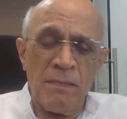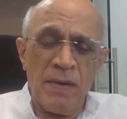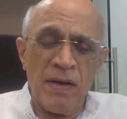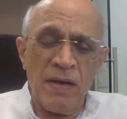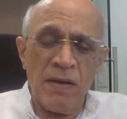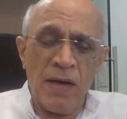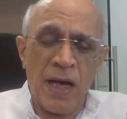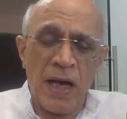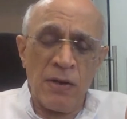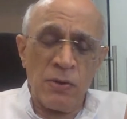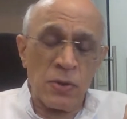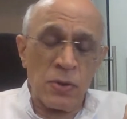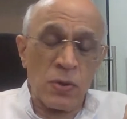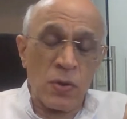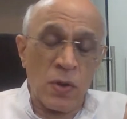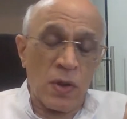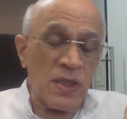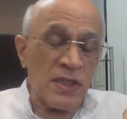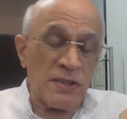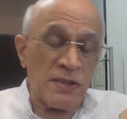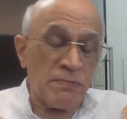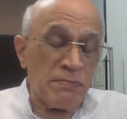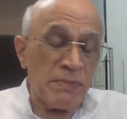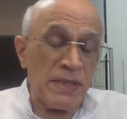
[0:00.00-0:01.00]
I would call
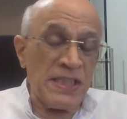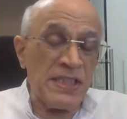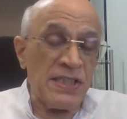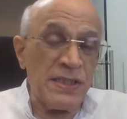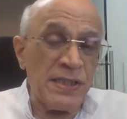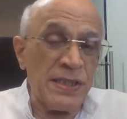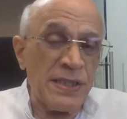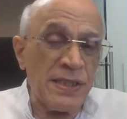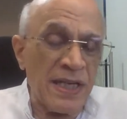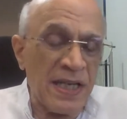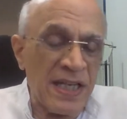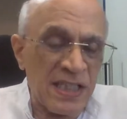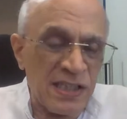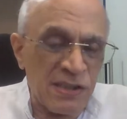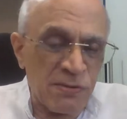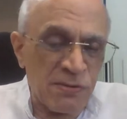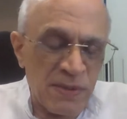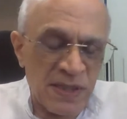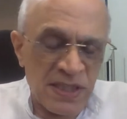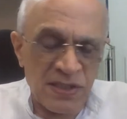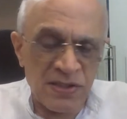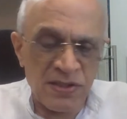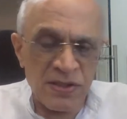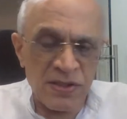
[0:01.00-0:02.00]
it material
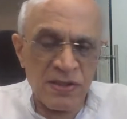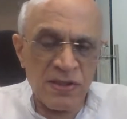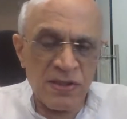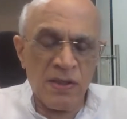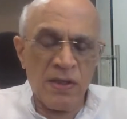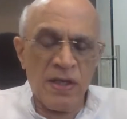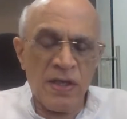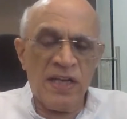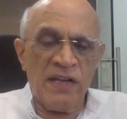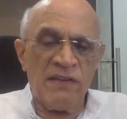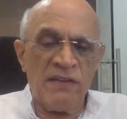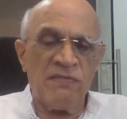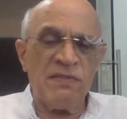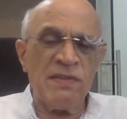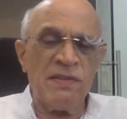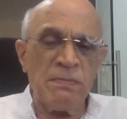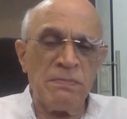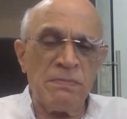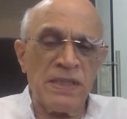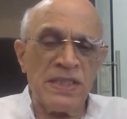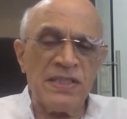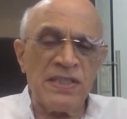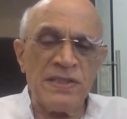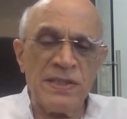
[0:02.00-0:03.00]
aspects. Every
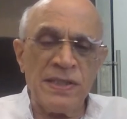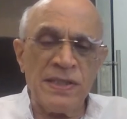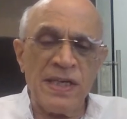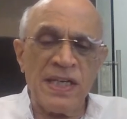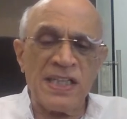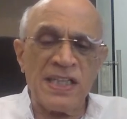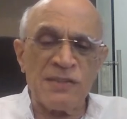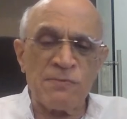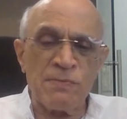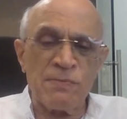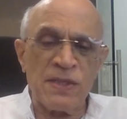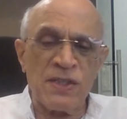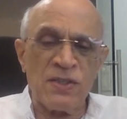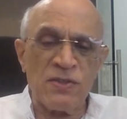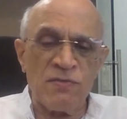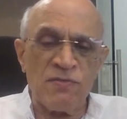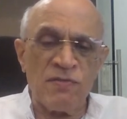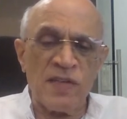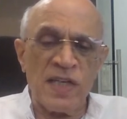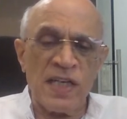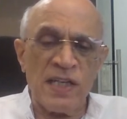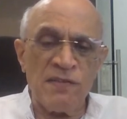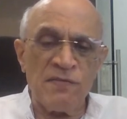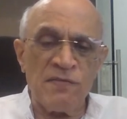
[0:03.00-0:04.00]
material aspect of
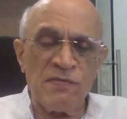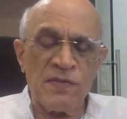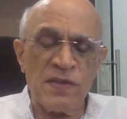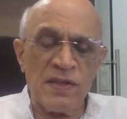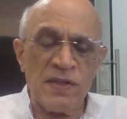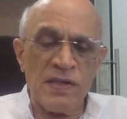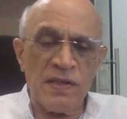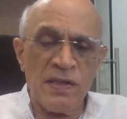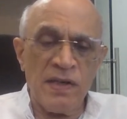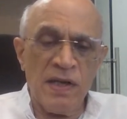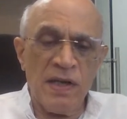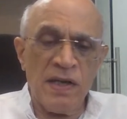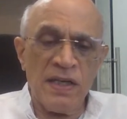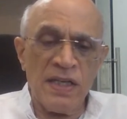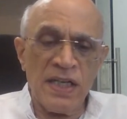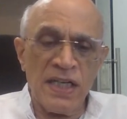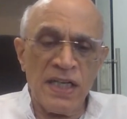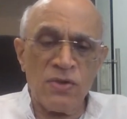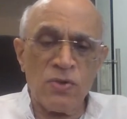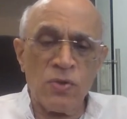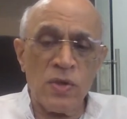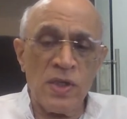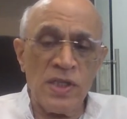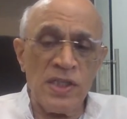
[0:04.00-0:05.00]
life can
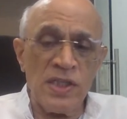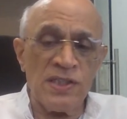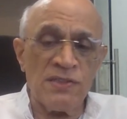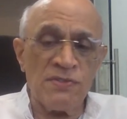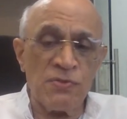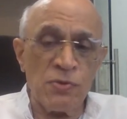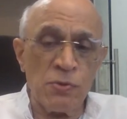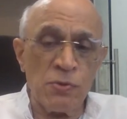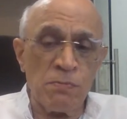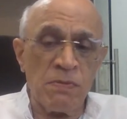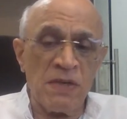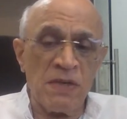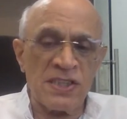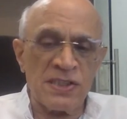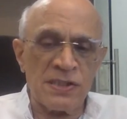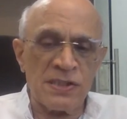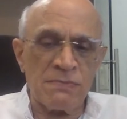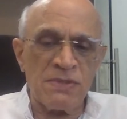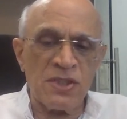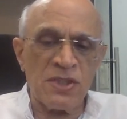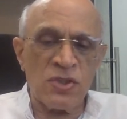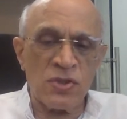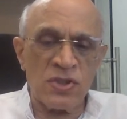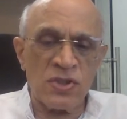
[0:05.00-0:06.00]
only give you pleasure,
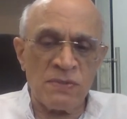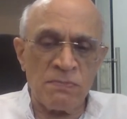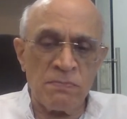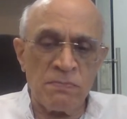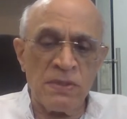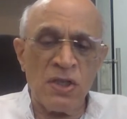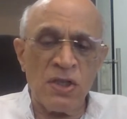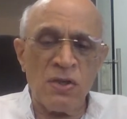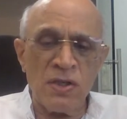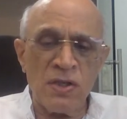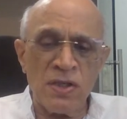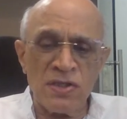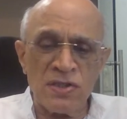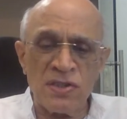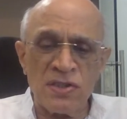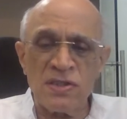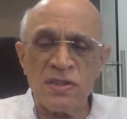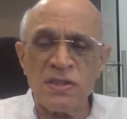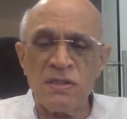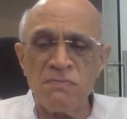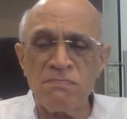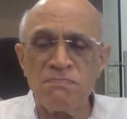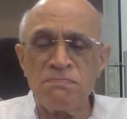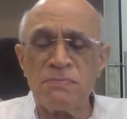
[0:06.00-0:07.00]
because beyond a
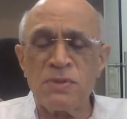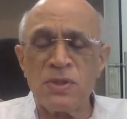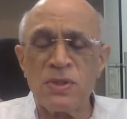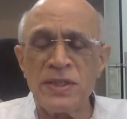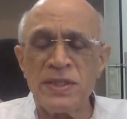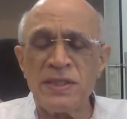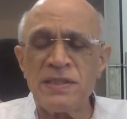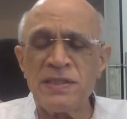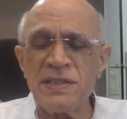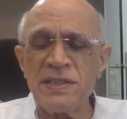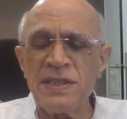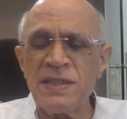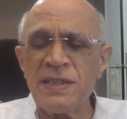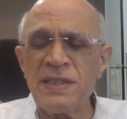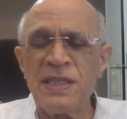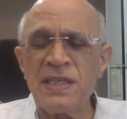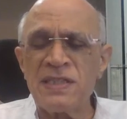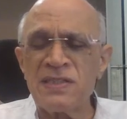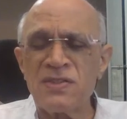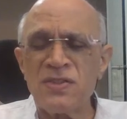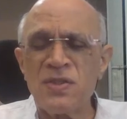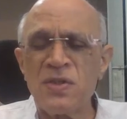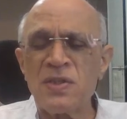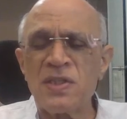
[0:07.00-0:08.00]
certain point, it
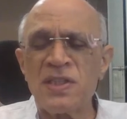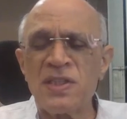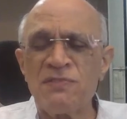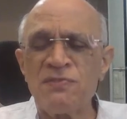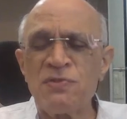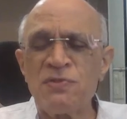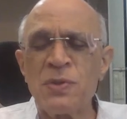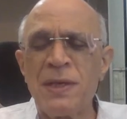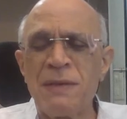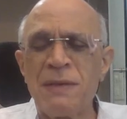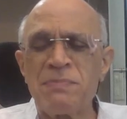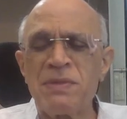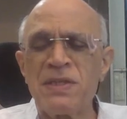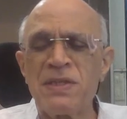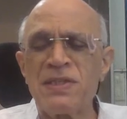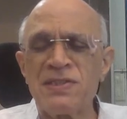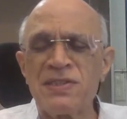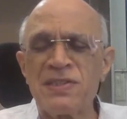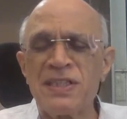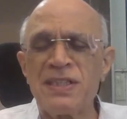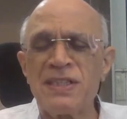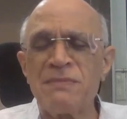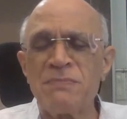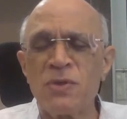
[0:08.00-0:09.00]
does not give you happiness
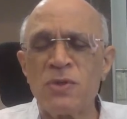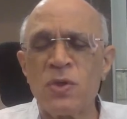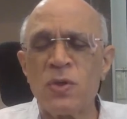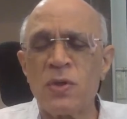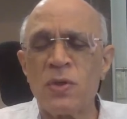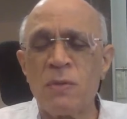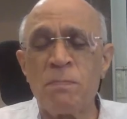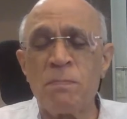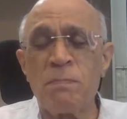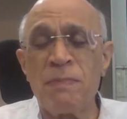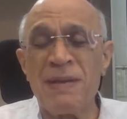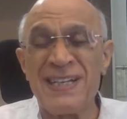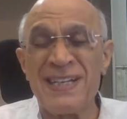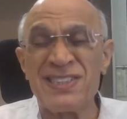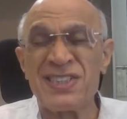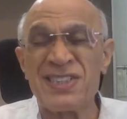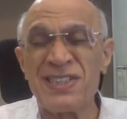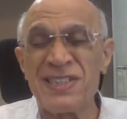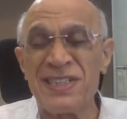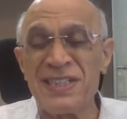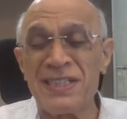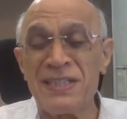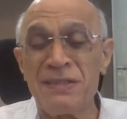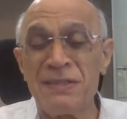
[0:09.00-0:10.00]
anymore or
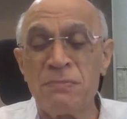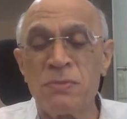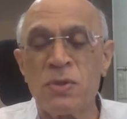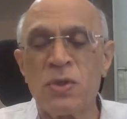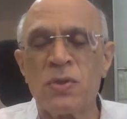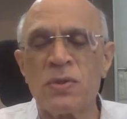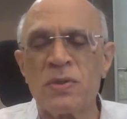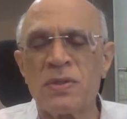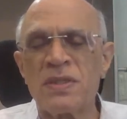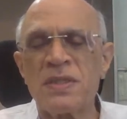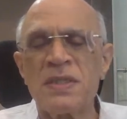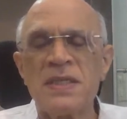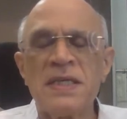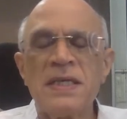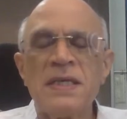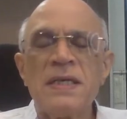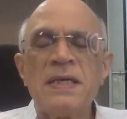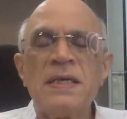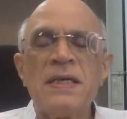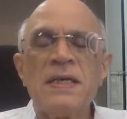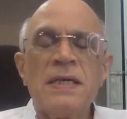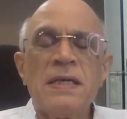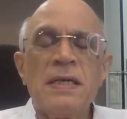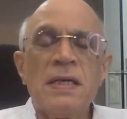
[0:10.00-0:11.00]
pleasure anymore.
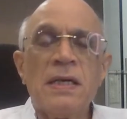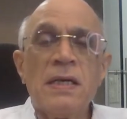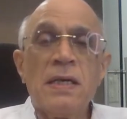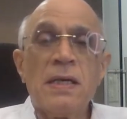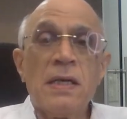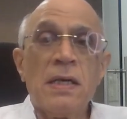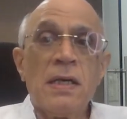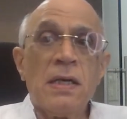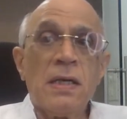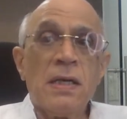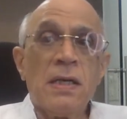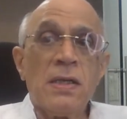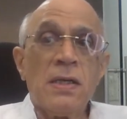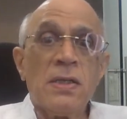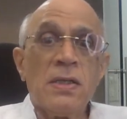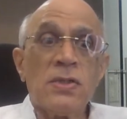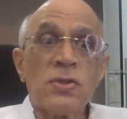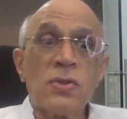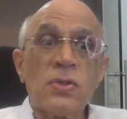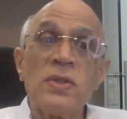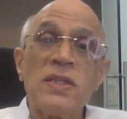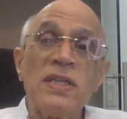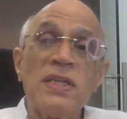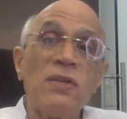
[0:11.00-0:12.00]

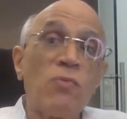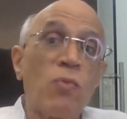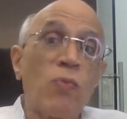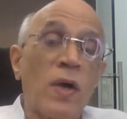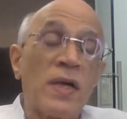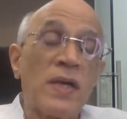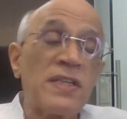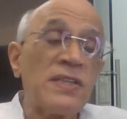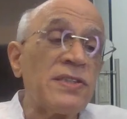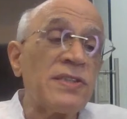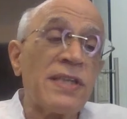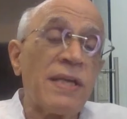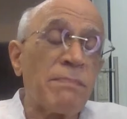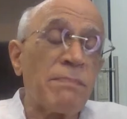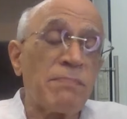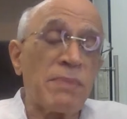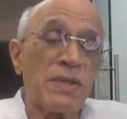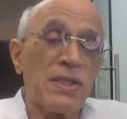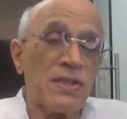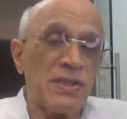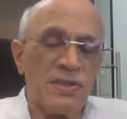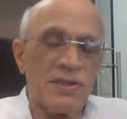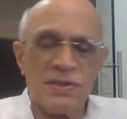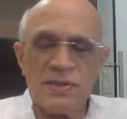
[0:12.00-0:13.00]
So then what is
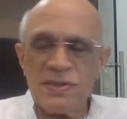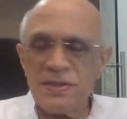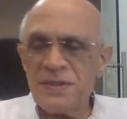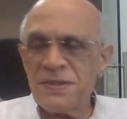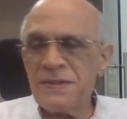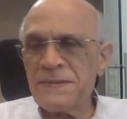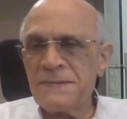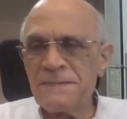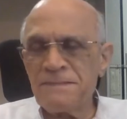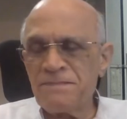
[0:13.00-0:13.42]
happiness?